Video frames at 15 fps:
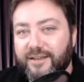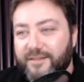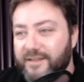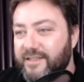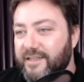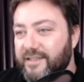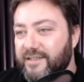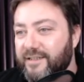
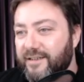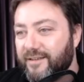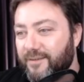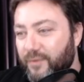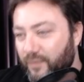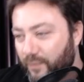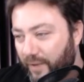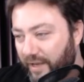This is
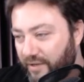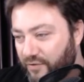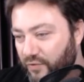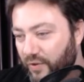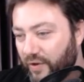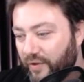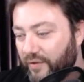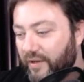
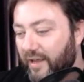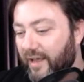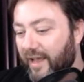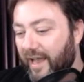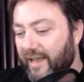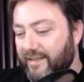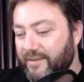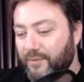Patreon
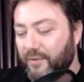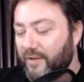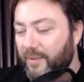acting.